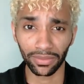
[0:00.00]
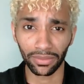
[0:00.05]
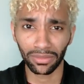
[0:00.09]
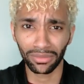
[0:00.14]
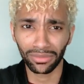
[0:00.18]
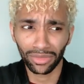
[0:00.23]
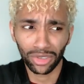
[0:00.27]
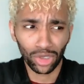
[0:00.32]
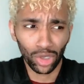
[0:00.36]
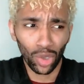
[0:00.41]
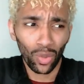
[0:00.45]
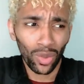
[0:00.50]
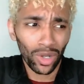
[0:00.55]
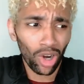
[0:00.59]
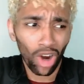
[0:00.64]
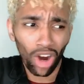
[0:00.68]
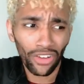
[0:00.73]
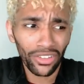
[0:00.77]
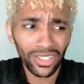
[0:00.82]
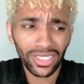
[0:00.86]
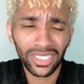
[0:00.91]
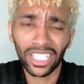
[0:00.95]
So what are
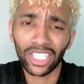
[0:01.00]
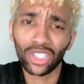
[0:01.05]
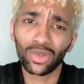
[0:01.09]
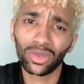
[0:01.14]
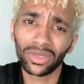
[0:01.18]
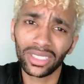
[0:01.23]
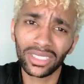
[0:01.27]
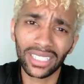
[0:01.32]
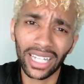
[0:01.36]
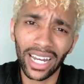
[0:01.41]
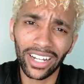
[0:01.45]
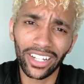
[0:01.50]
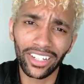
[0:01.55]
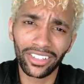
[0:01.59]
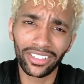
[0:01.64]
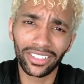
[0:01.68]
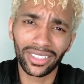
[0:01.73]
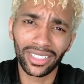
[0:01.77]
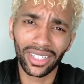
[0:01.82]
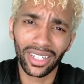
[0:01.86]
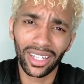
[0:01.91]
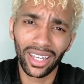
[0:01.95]
their sexual
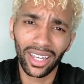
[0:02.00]
desires?